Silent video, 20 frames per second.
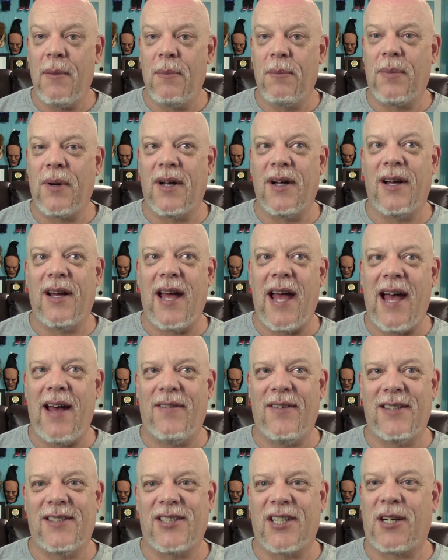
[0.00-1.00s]
But
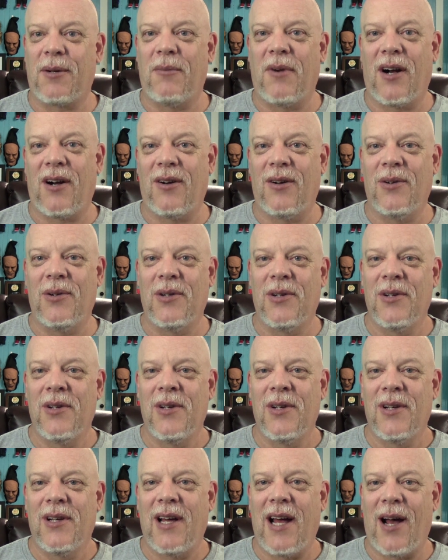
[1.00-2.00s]
having Shikamaru
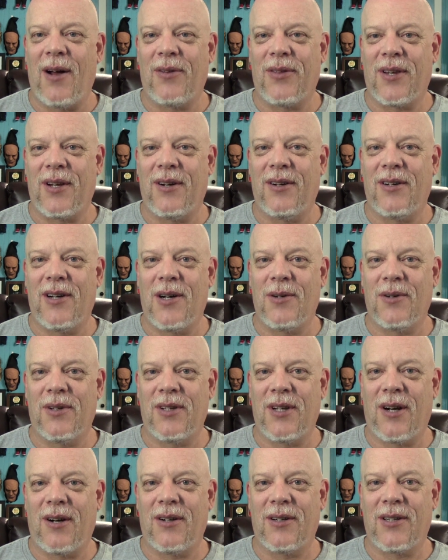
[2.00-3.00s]
out there along
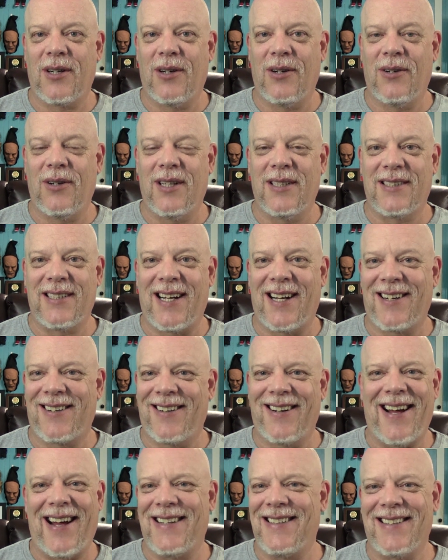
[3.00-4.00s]
with Naruto and
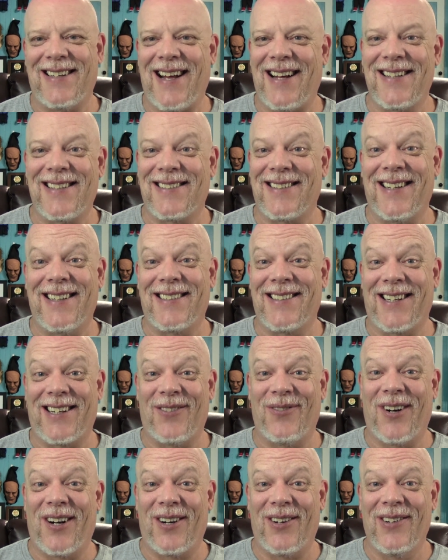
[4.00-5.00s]
Sakura, I just, I just like
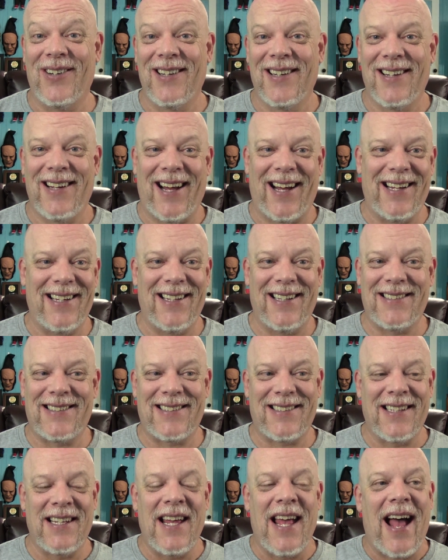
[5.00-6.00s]
Shikamaru.
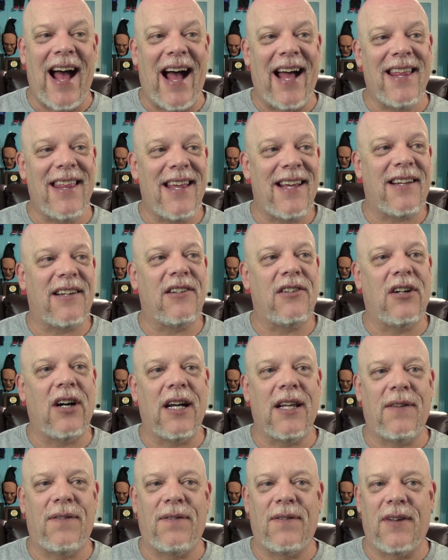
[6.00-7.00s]
It's, I think
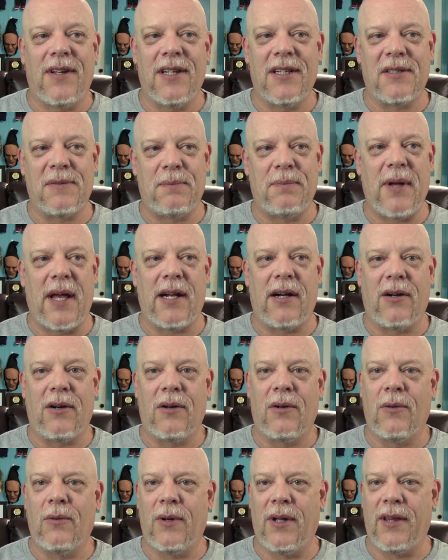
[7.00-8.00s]
life is
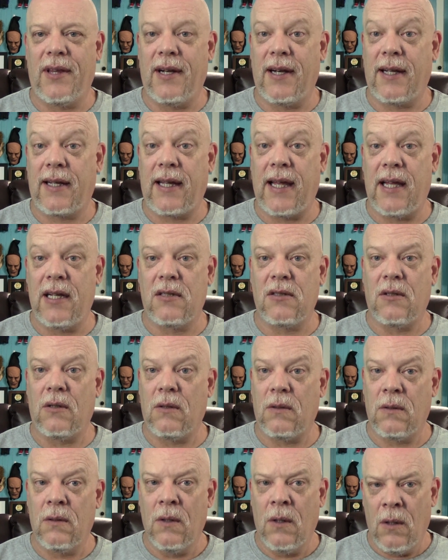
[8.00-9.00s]
better with an
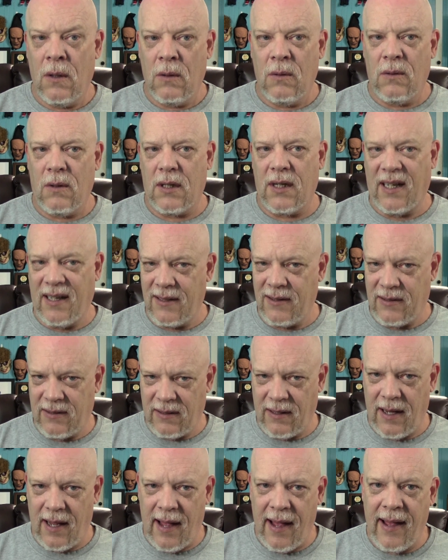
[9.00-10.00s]
occasional, what a
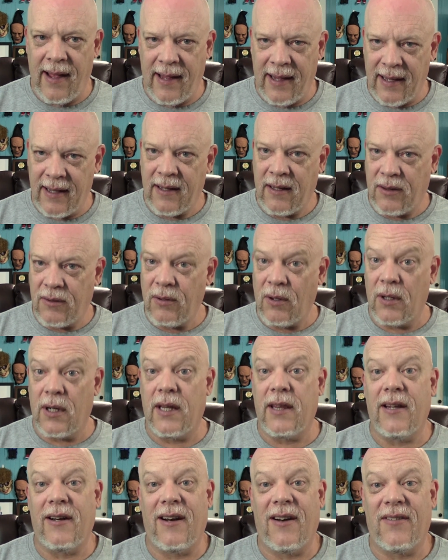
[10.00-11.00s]
drag, thrown
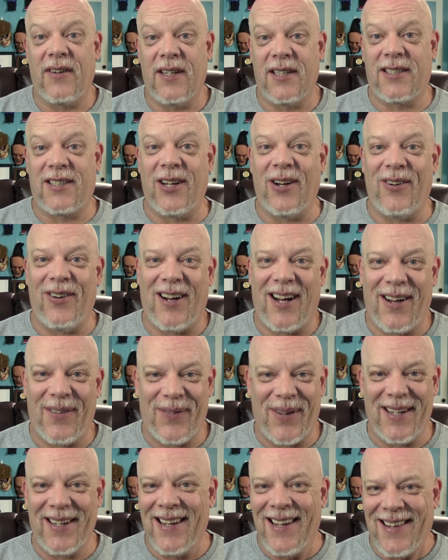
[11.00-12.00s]
in there every so
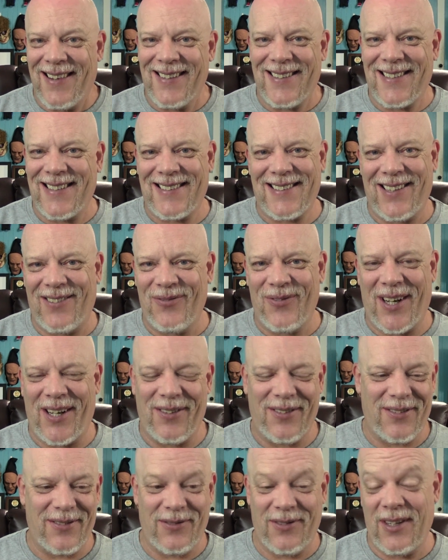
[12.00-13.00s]
often. There's just something
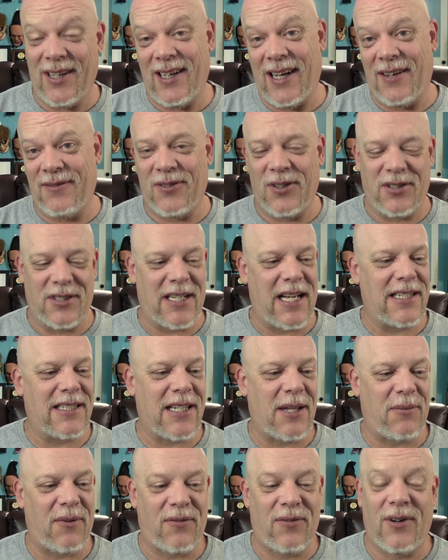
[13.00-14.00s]
about, well, I've told you
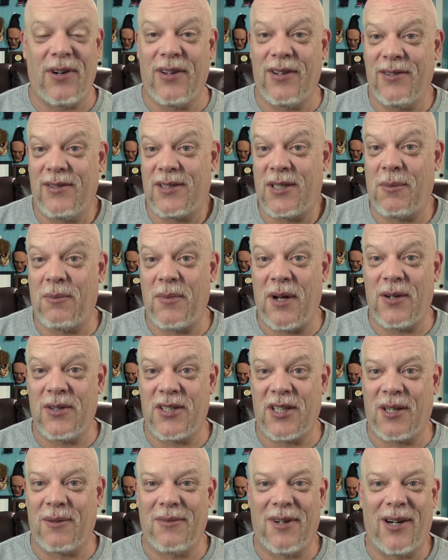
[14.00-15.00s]
guys that before, something about
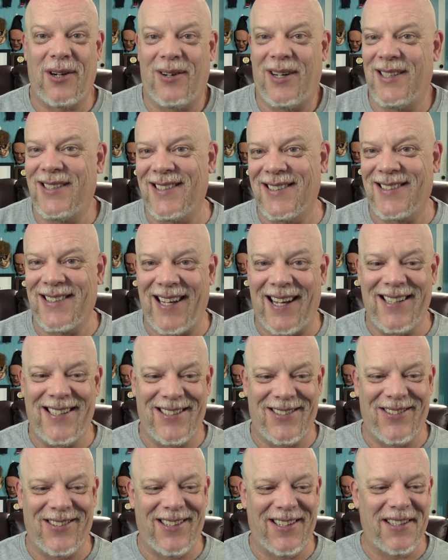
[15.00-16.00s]
Shikamaru I just, I
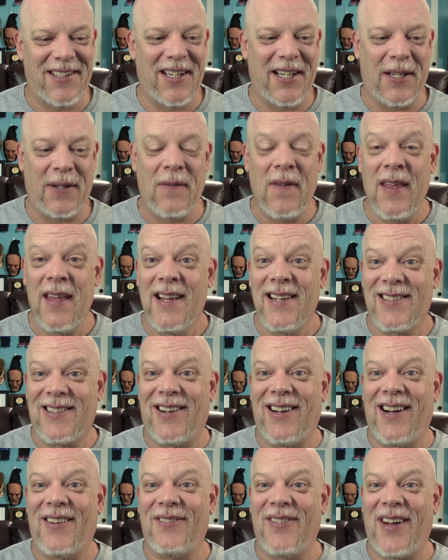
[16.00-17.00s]
just really like.
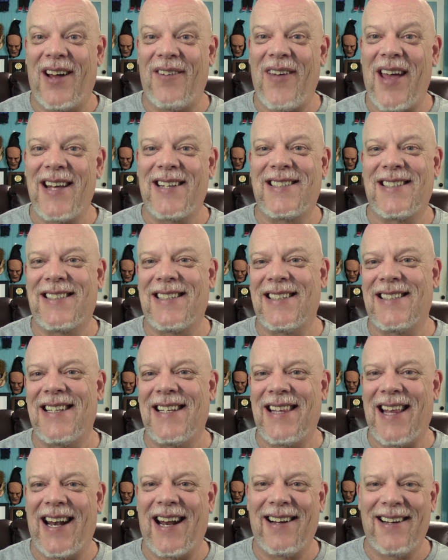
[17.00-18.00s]
So I'm, I'm anxious to
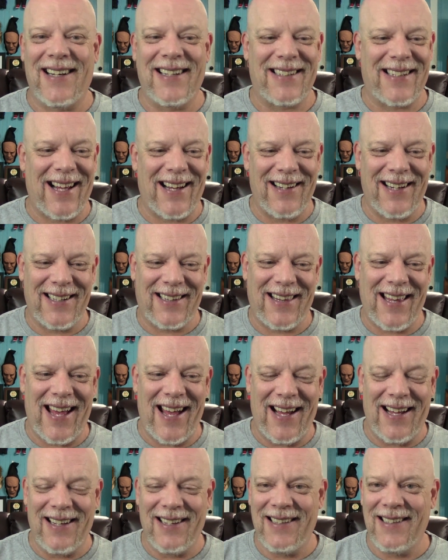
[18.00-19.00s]
see that. I like, I like
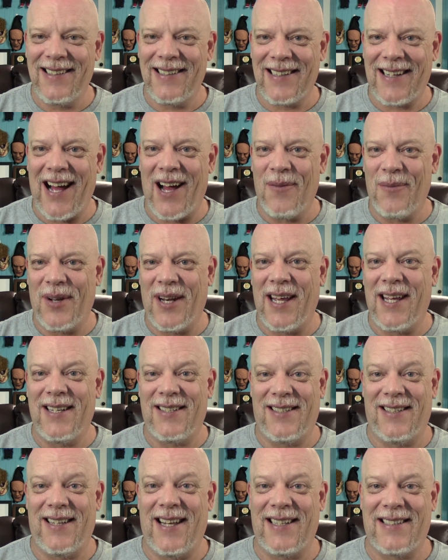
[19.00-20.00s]
that
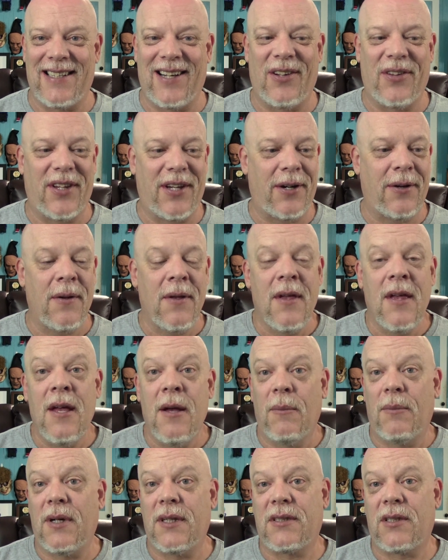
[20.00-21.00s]
combination that's out there.
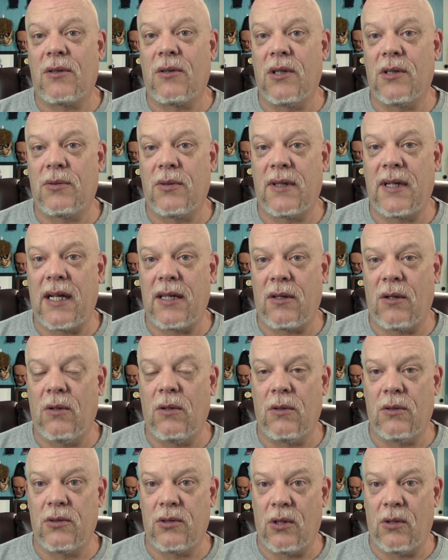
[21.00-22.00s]
Plus, of course, we've got the
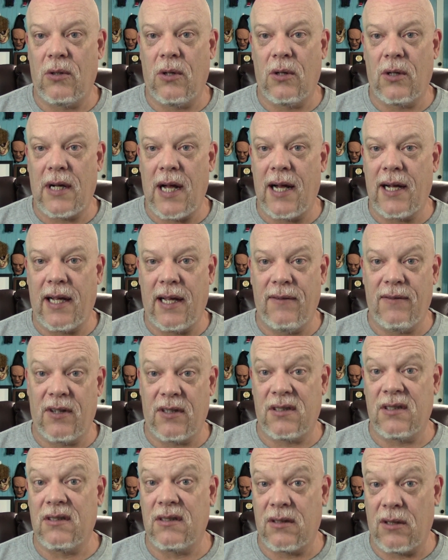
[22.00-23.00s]
whole Joe Hokage
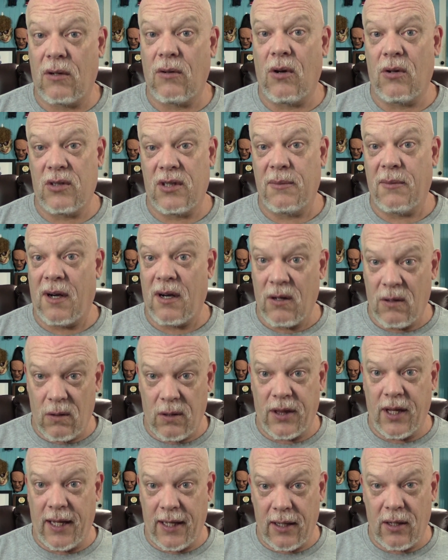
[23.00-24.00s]
versus
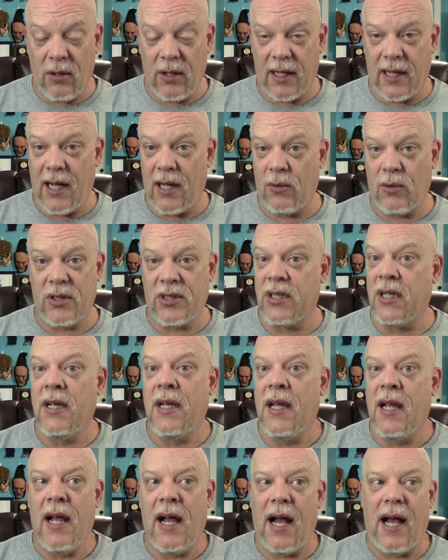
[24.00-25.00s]
Orochimaru thing going on, which
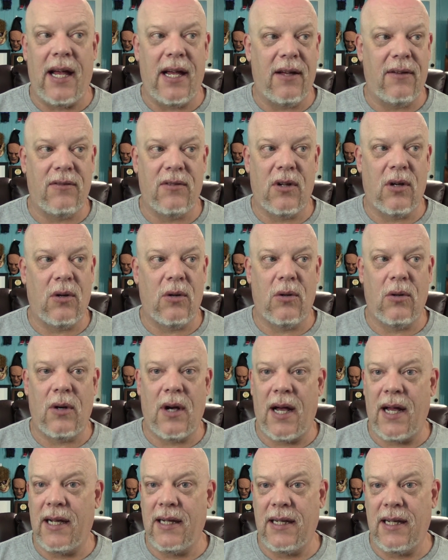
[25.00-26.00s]
I have
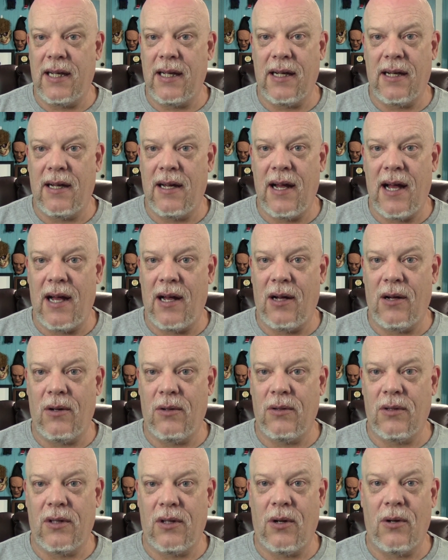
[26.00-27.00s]
no idea
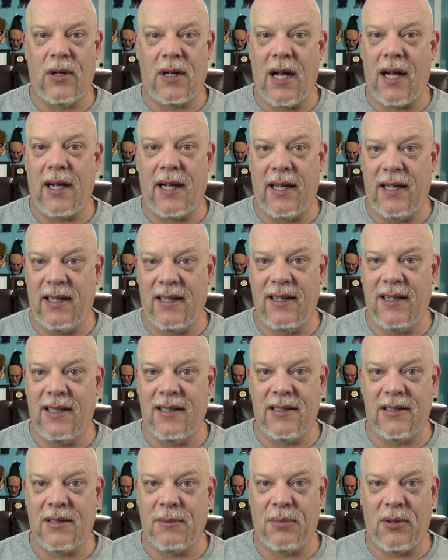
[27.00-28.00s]
how the Hokage
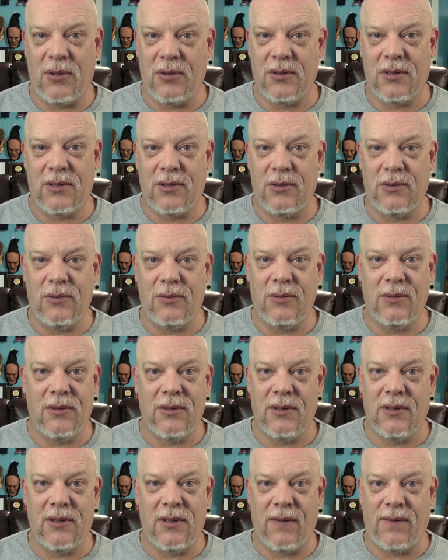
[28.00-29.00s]
is supposed to
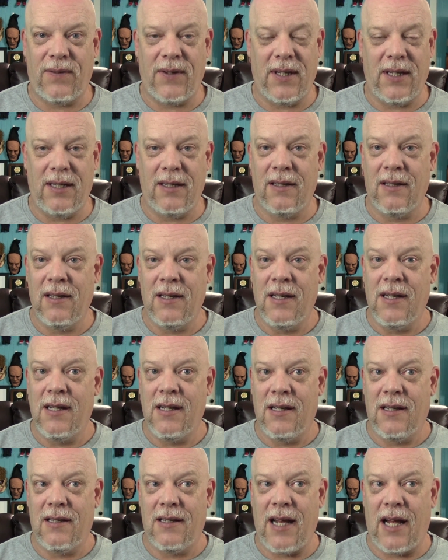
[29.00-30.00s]
defeat
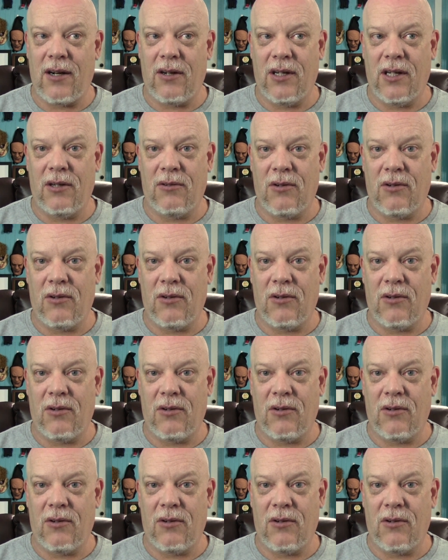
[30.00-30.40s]
not only